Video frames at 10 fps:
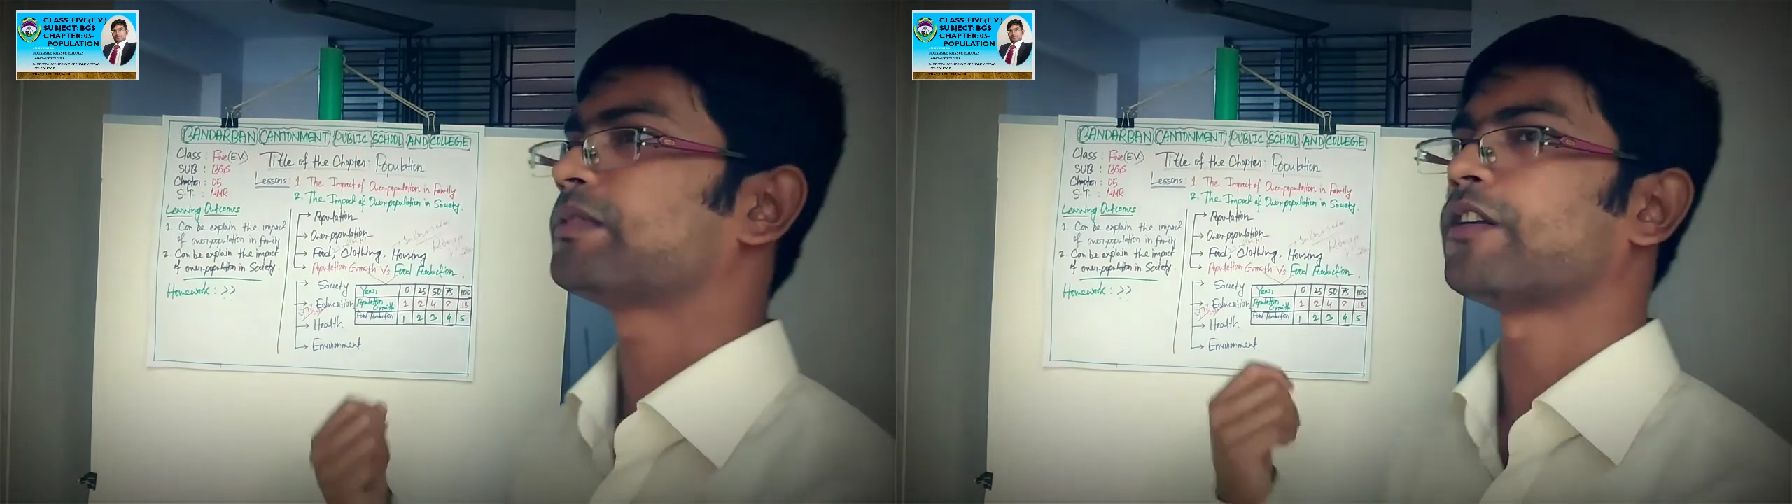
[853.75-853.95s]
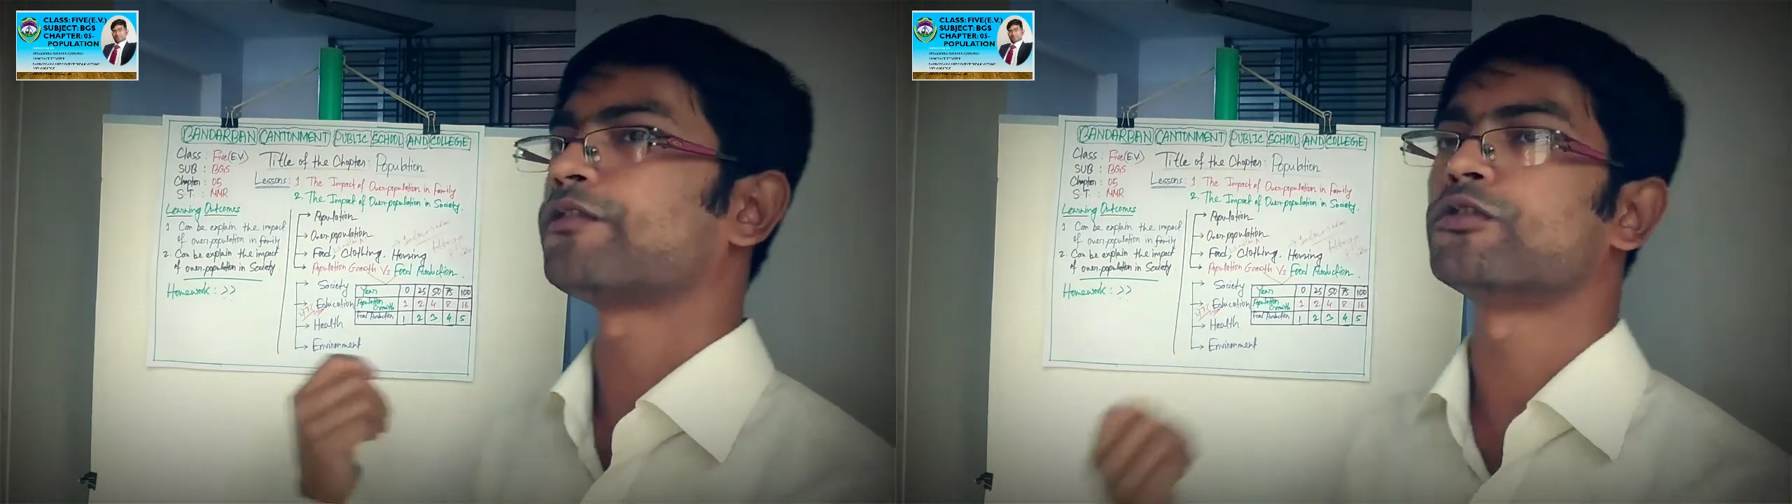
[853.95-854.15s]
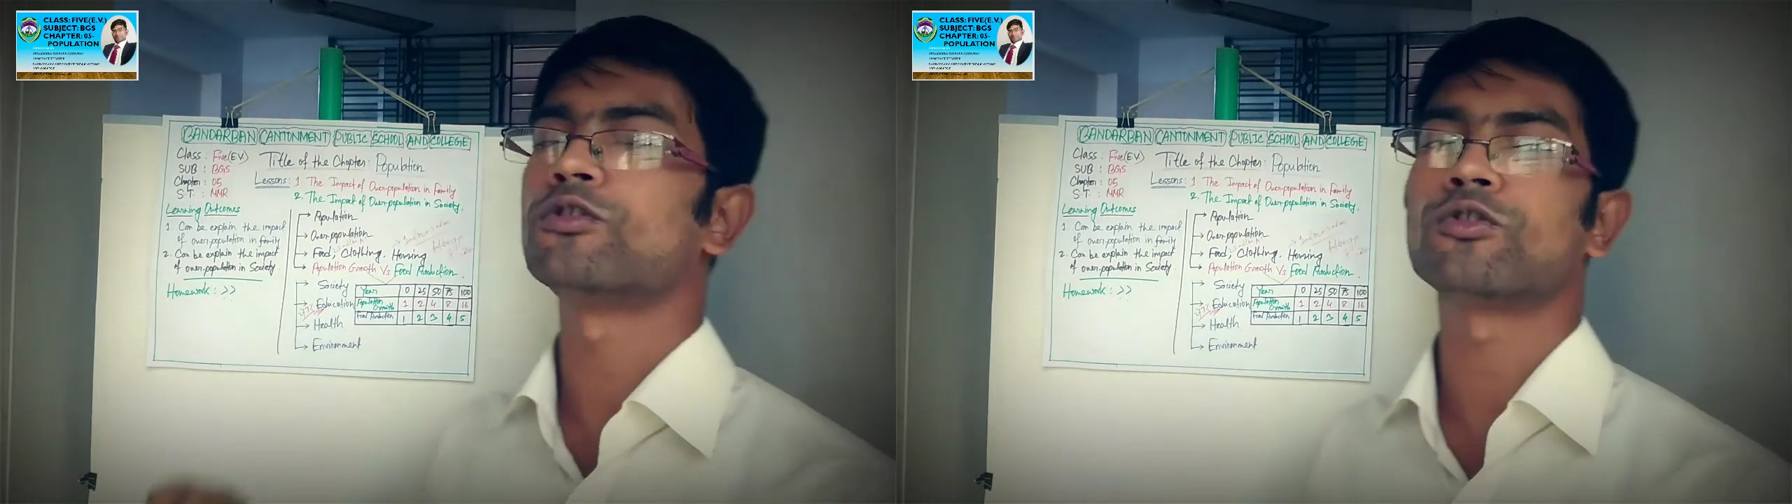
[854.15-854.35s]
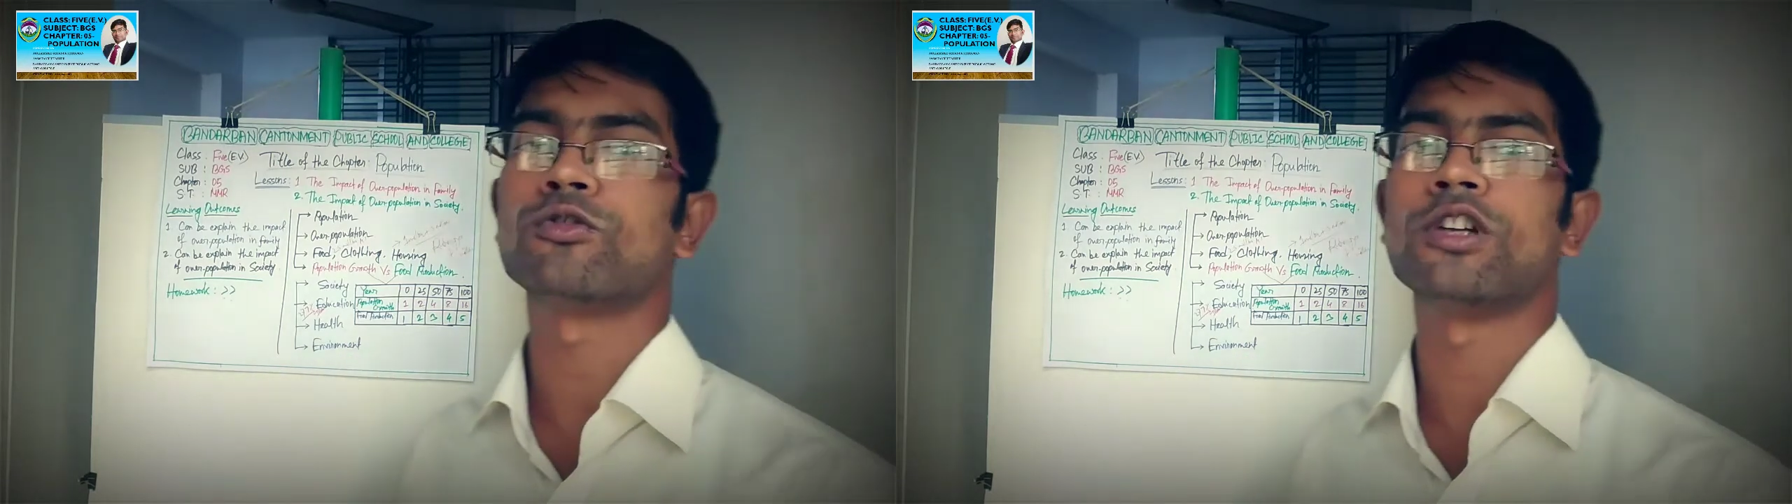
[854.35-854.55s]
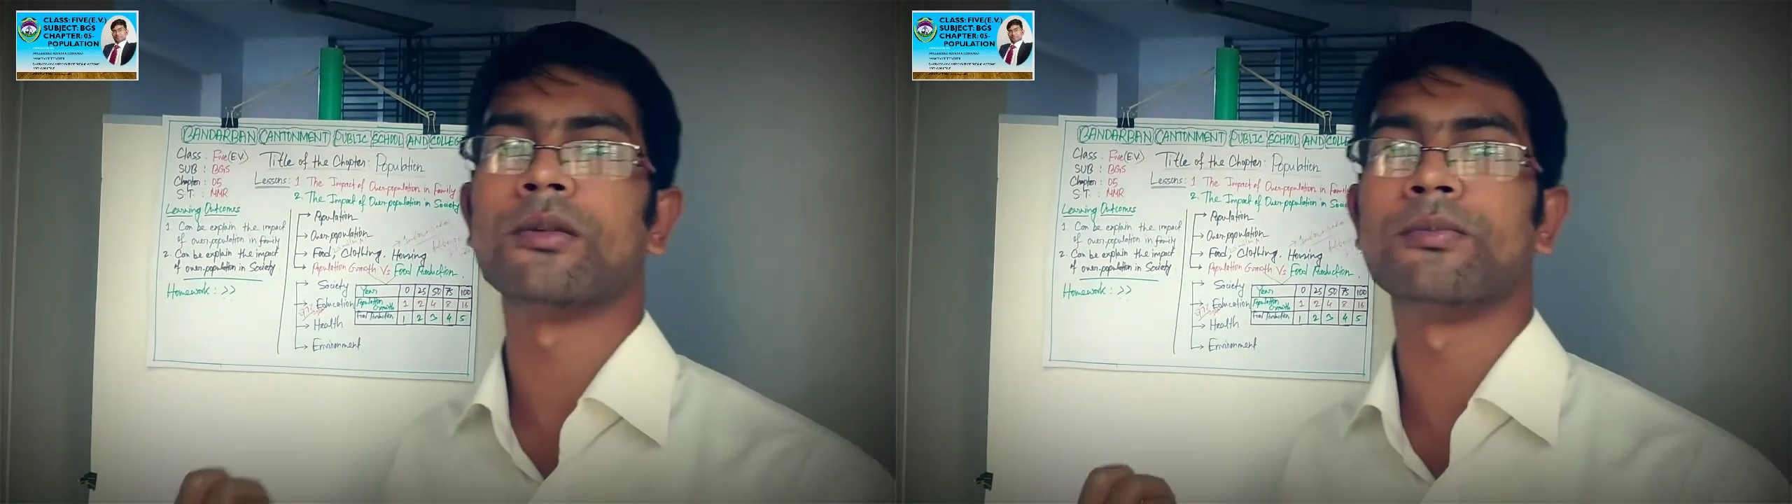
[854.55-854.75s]
the
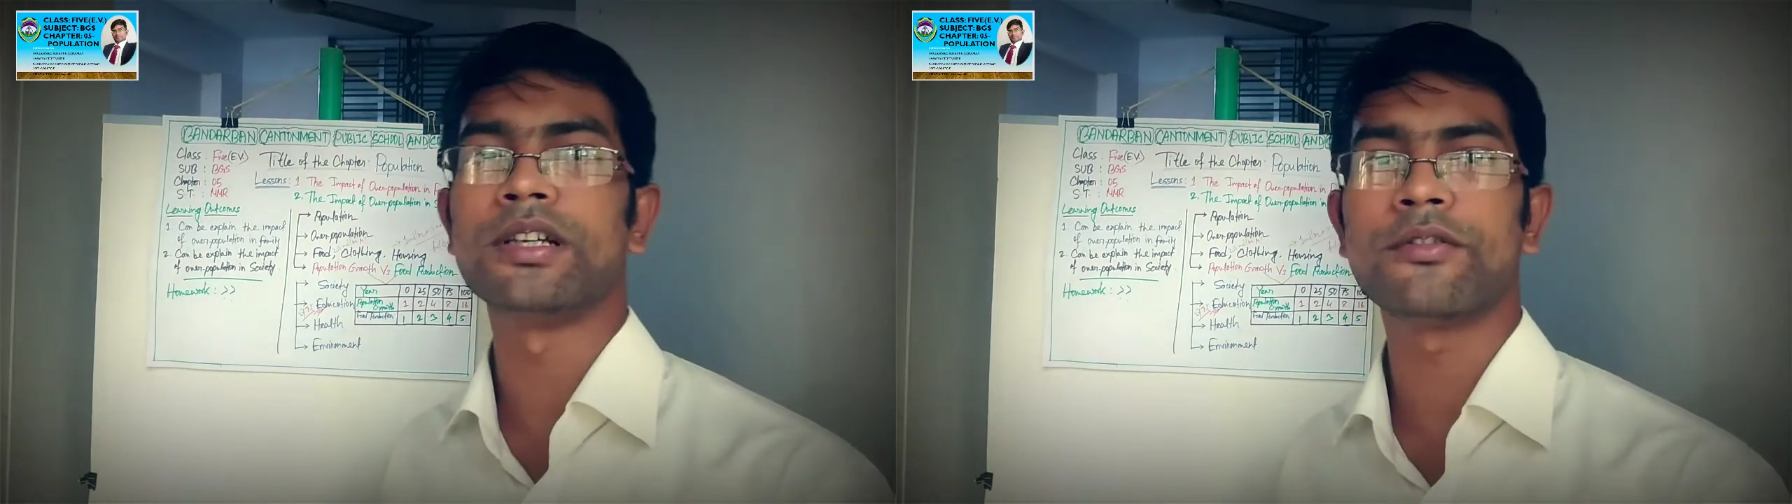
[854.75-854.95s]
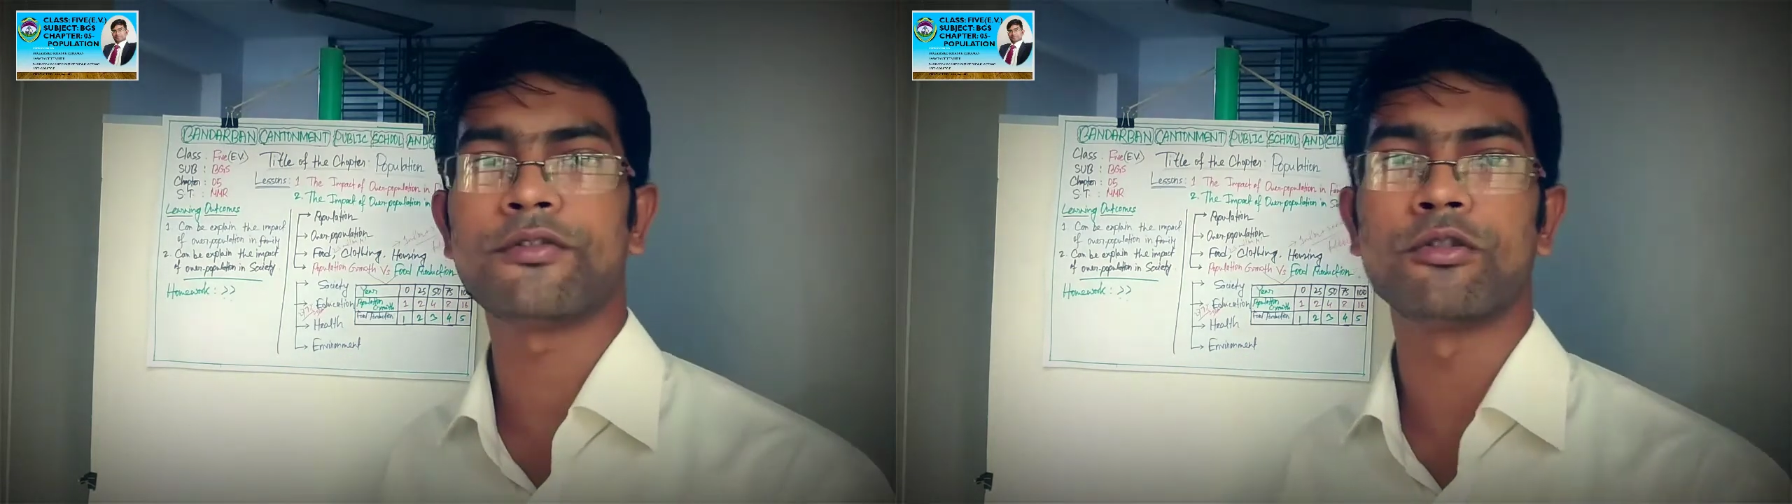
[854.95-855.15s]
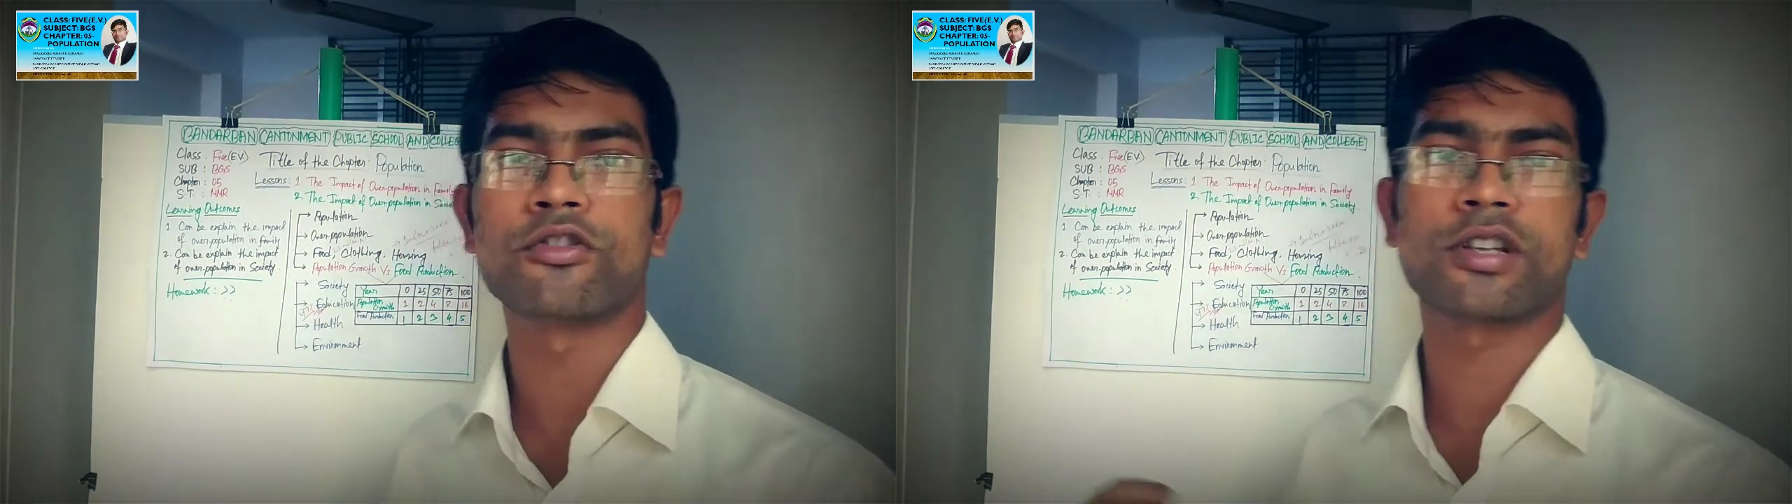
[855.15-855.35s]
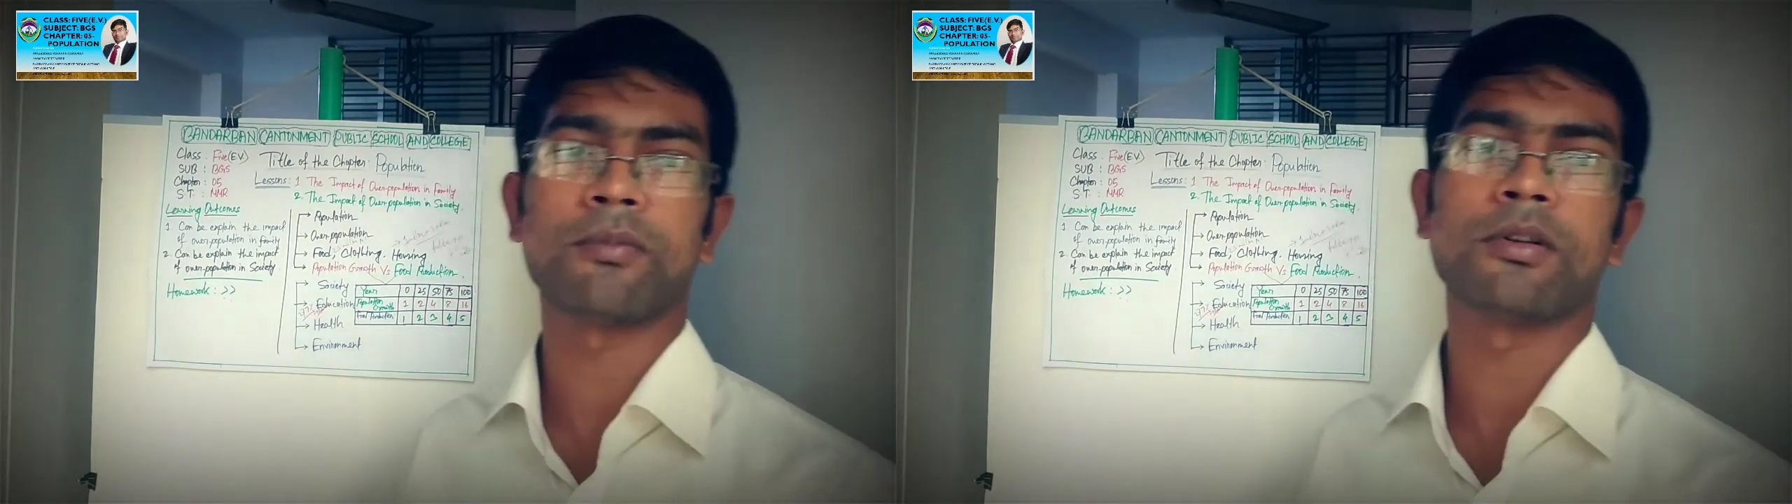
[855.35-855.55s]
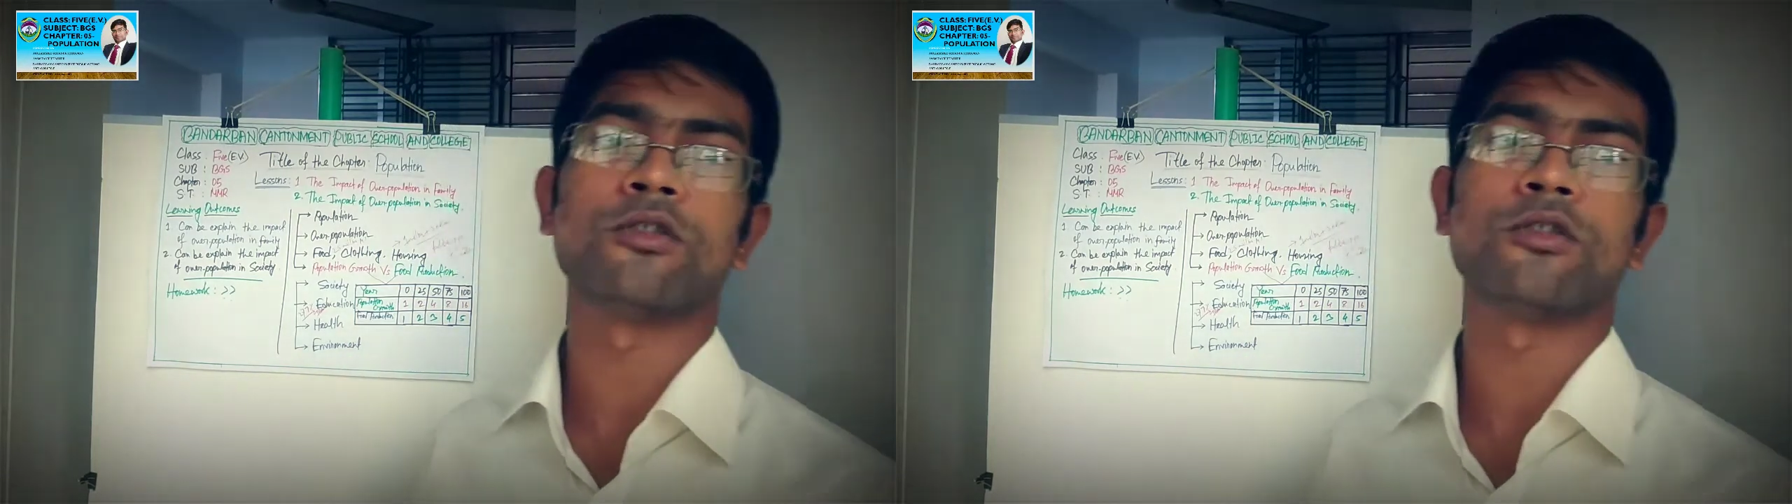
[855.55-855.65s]
food supply